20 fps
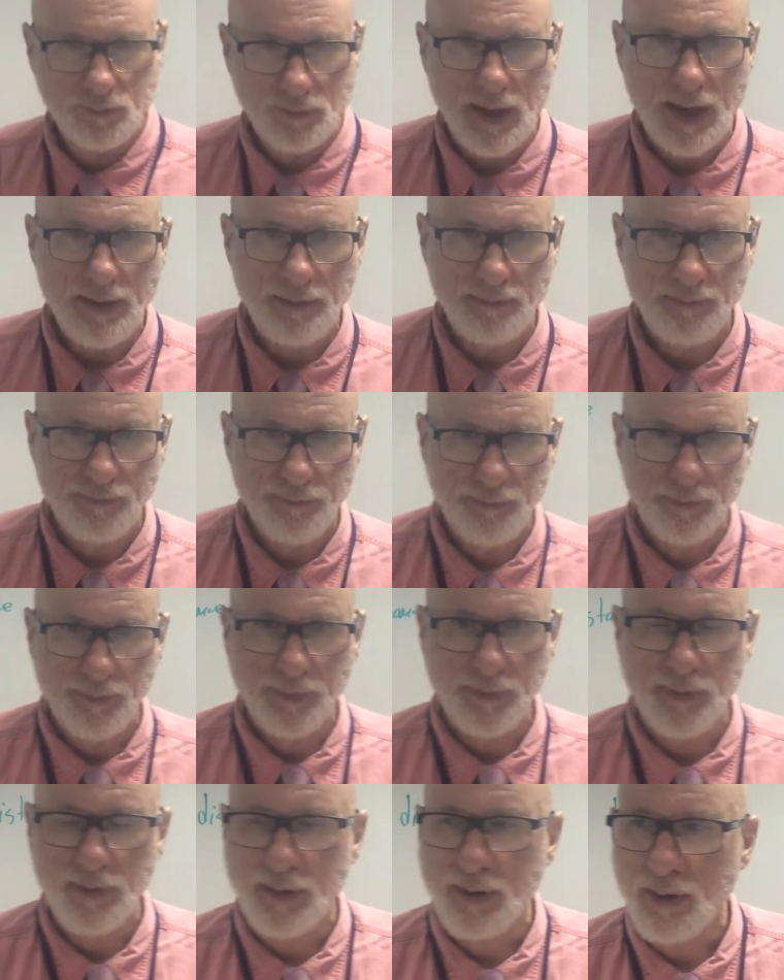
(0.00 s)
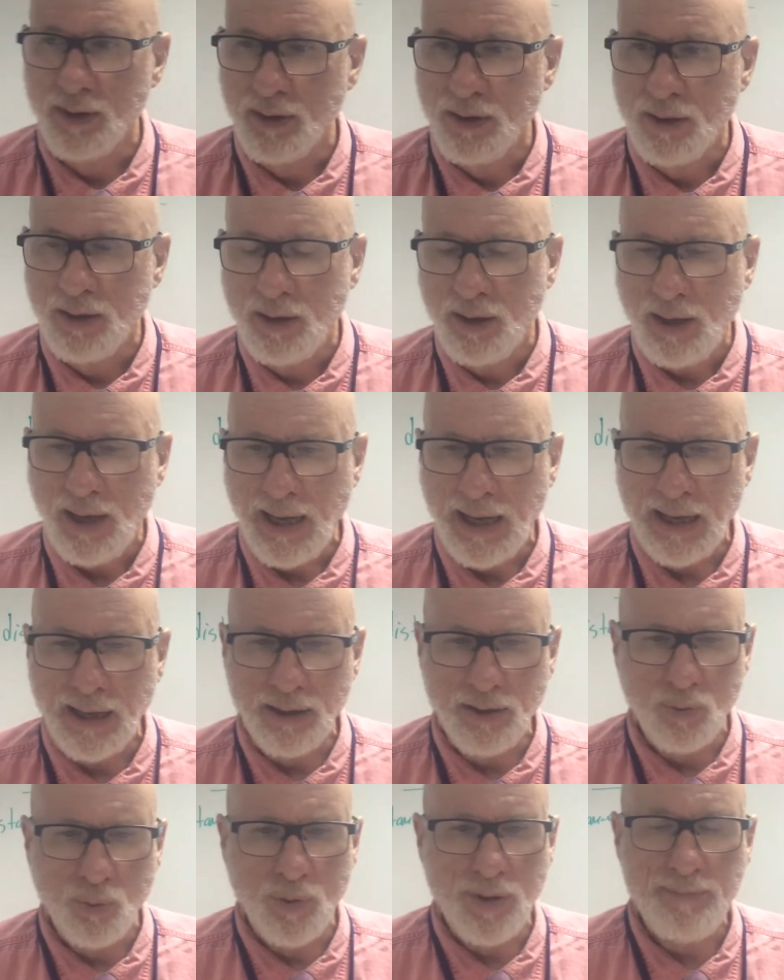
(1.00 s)
Right?
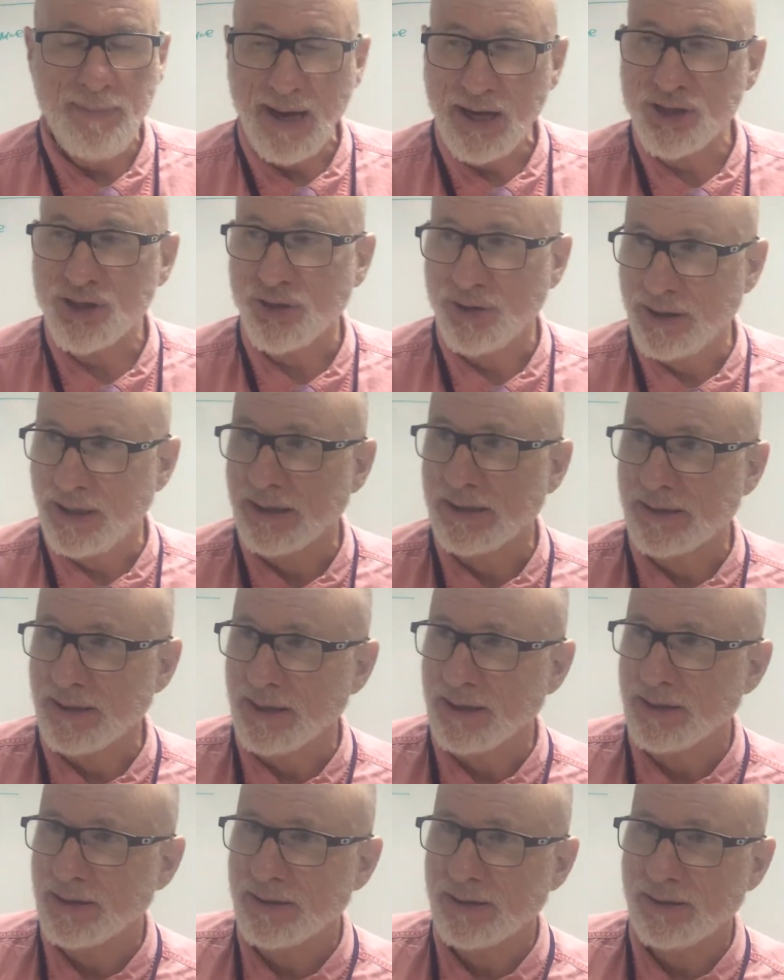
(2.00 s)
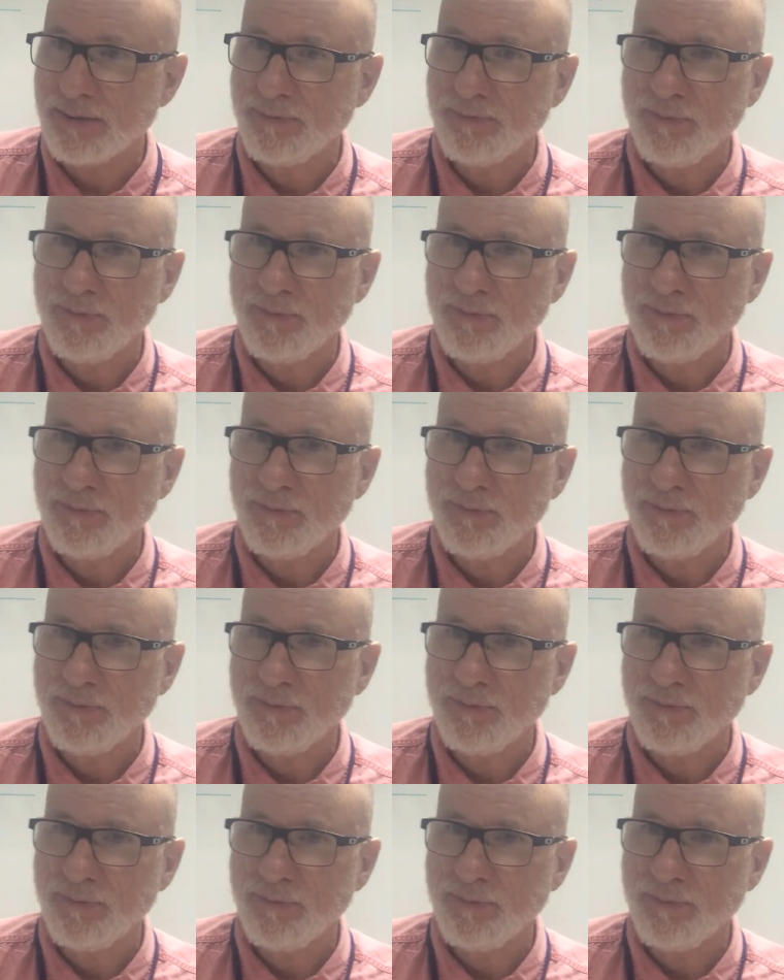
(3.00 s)
And we measured distance.